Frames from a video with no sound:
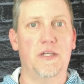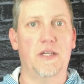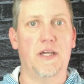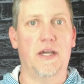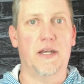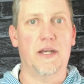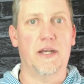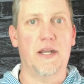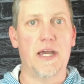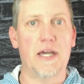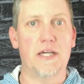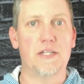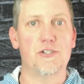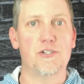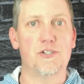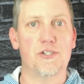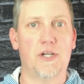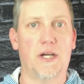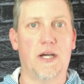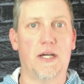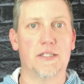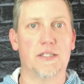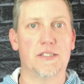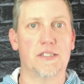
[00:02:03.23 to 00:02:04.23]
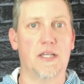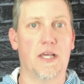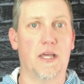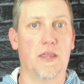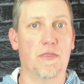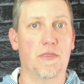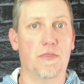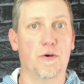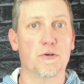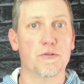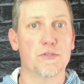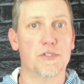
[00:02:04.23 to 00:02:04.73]
and headshots
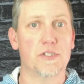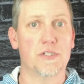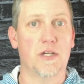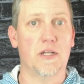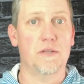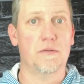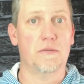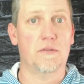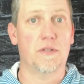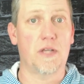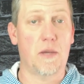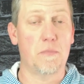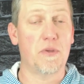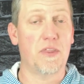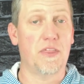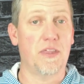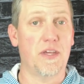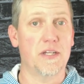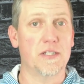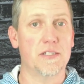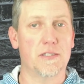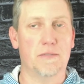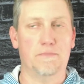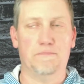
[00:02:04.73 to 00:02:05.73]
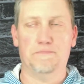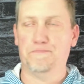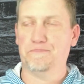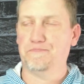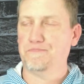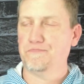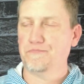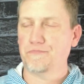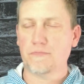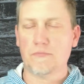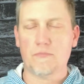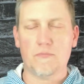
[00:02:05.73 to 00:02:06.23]
and those type of things,
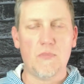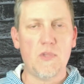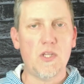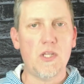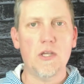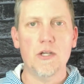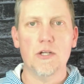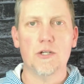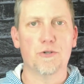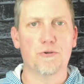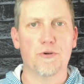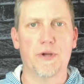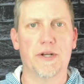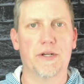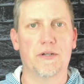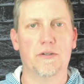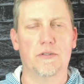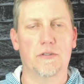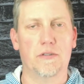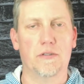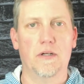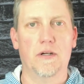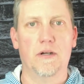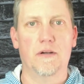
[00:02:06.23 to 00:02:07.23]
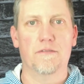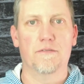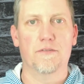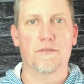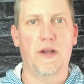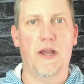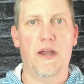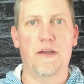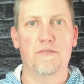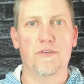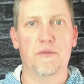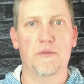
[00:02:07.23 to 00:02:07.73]
critical for
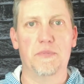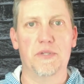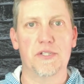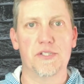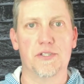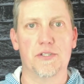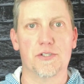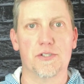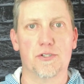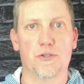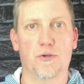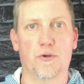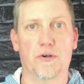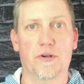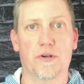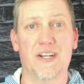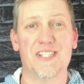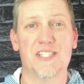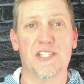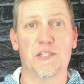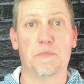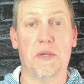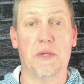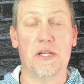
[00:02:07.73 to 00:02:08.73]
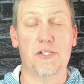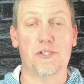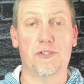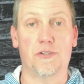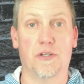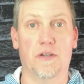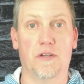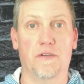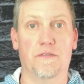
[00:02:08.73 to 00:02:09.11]
every business owner, especially if